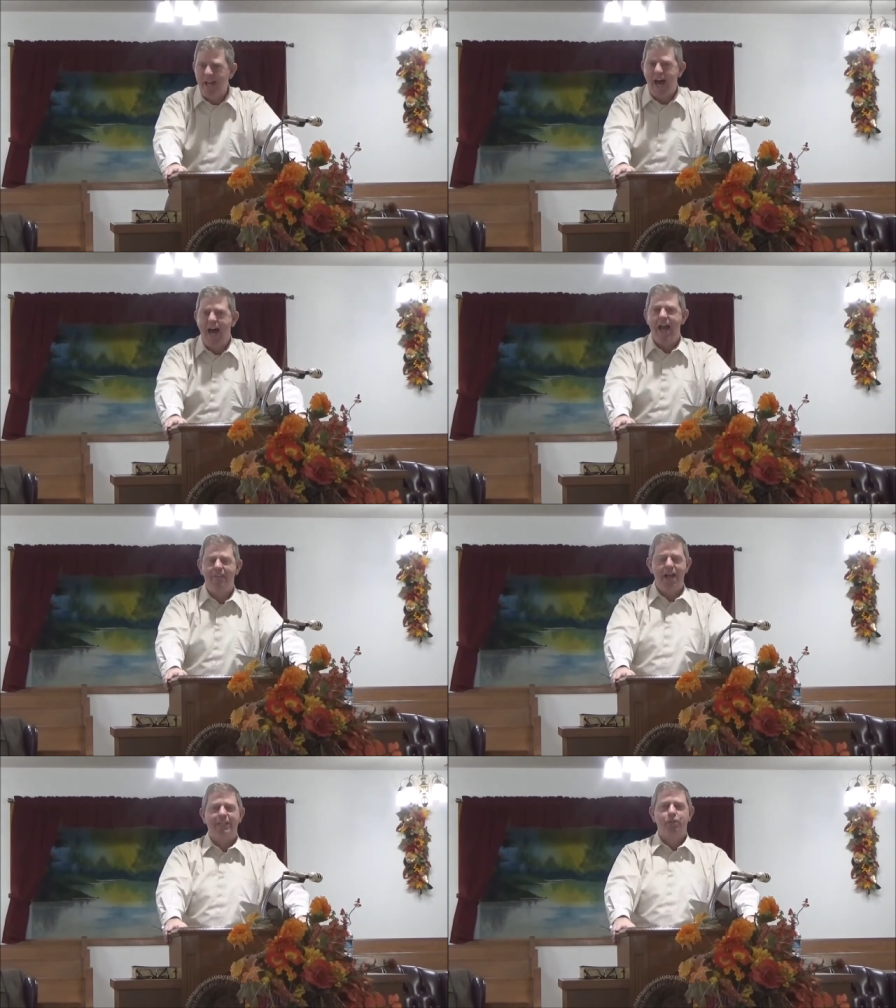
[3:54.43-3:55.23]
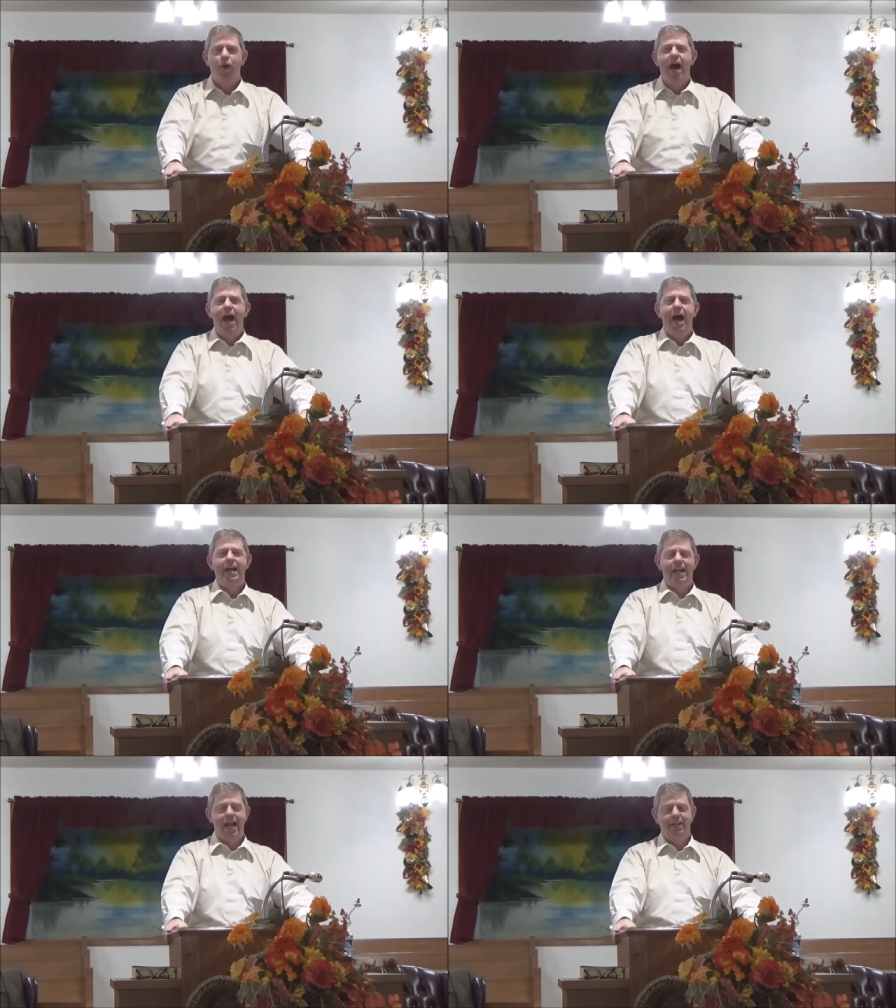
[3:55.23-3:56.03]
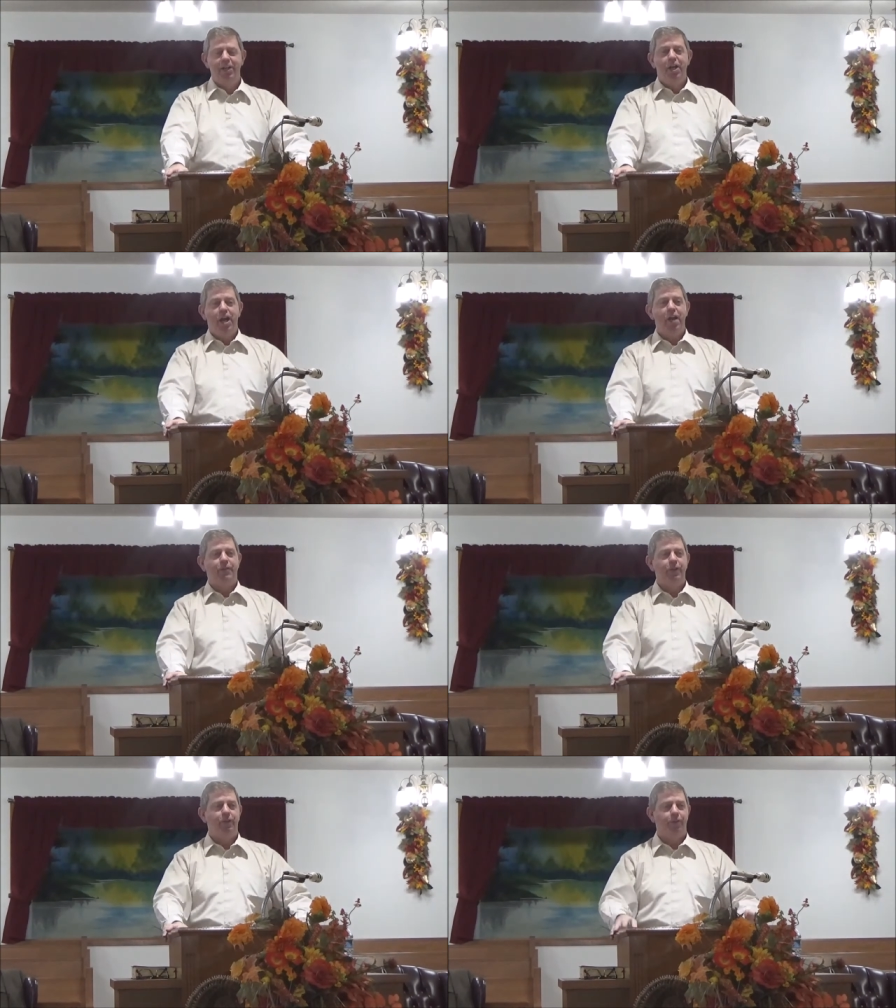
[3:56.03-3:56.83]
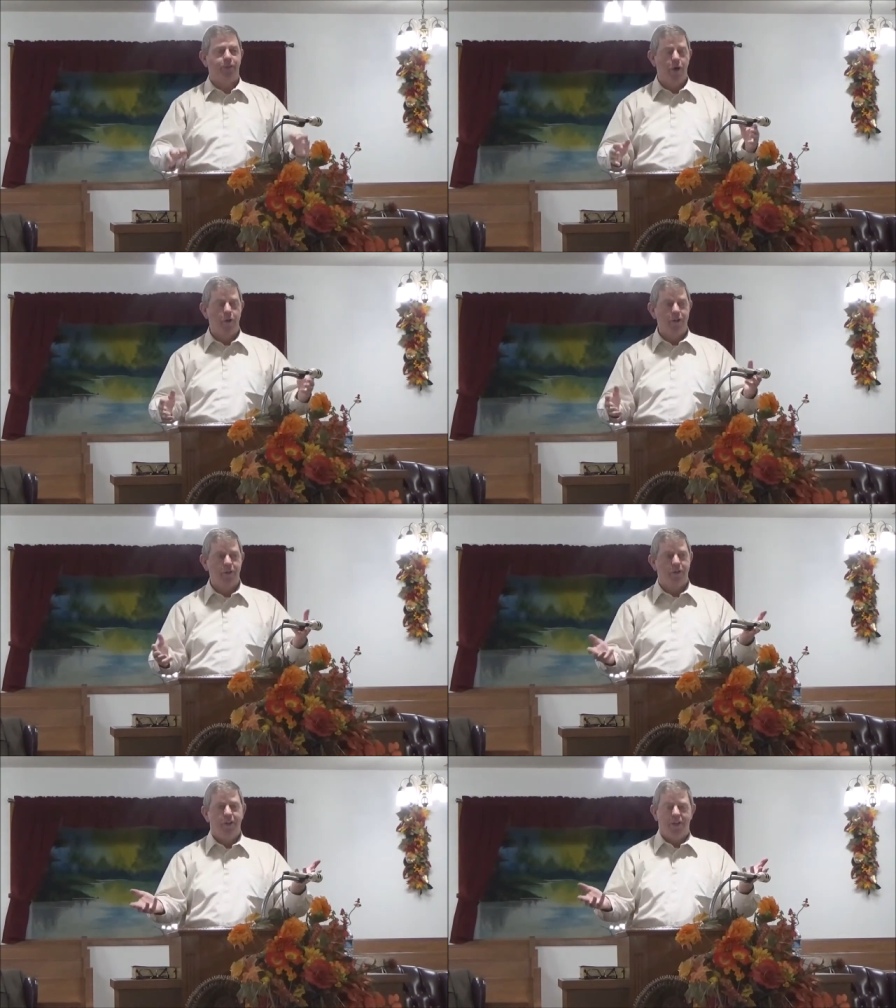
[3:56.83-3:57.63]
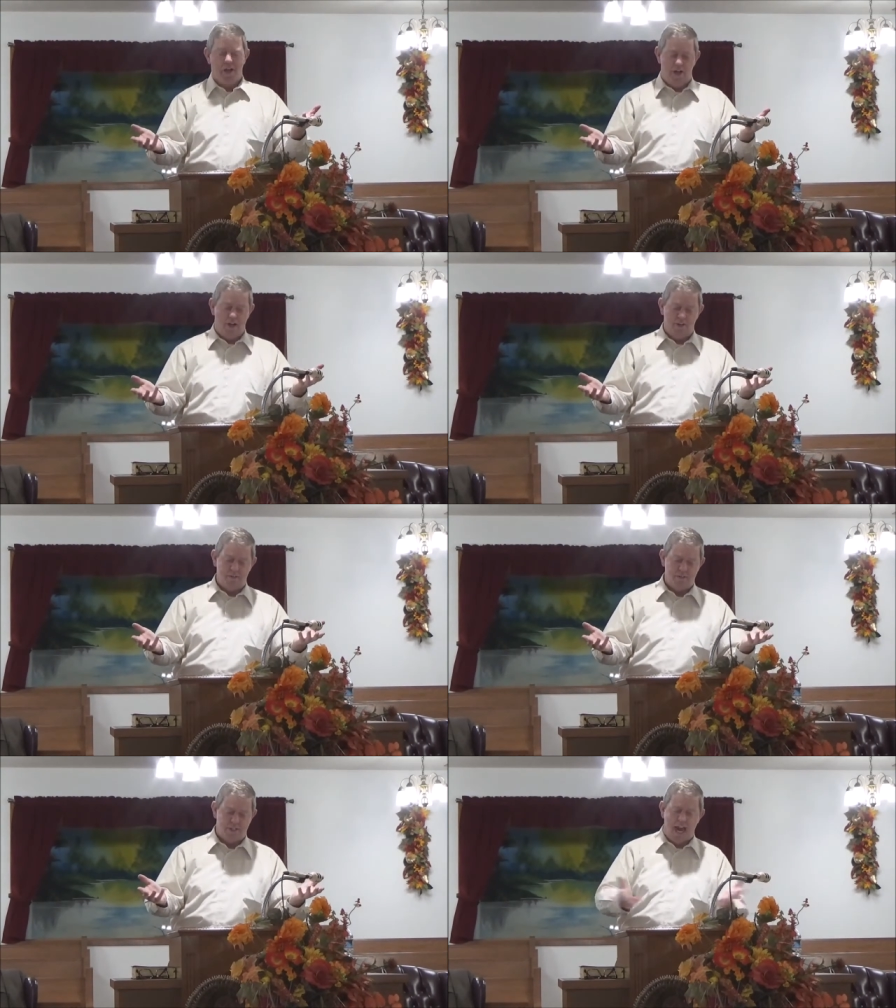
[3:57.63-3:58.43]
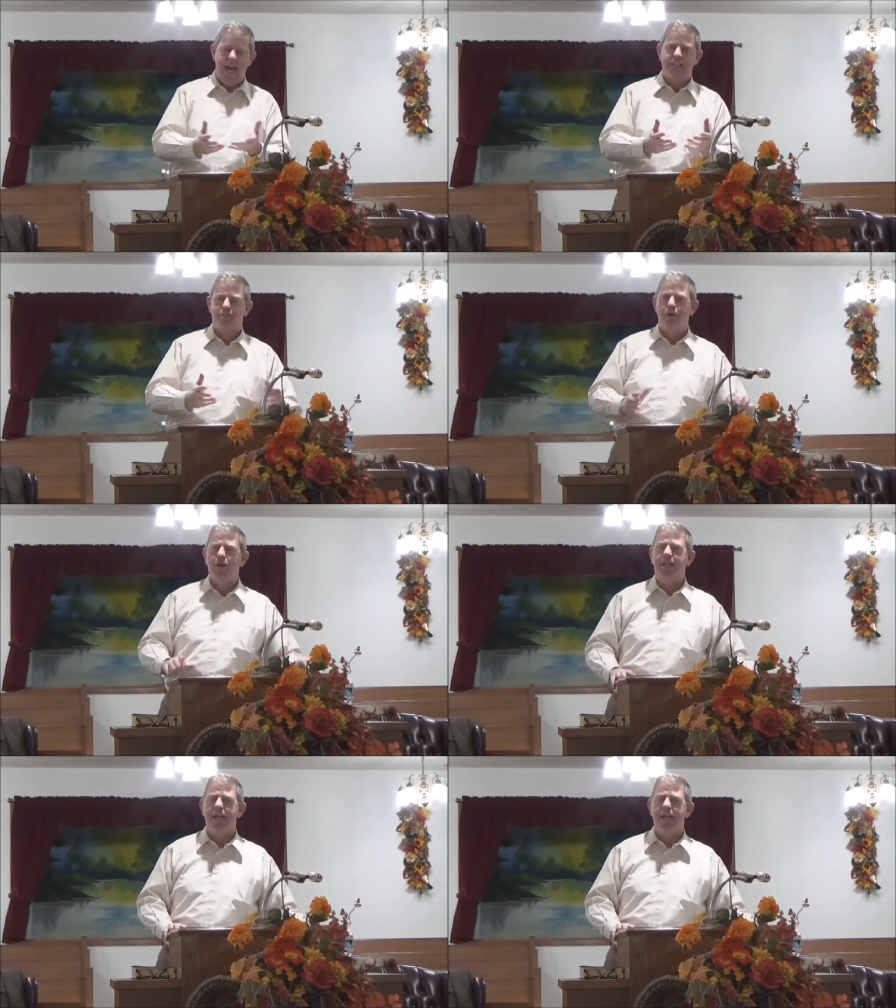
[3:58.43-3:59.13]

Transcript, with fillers: Uh, and that's why, and if you go to your uh, science book,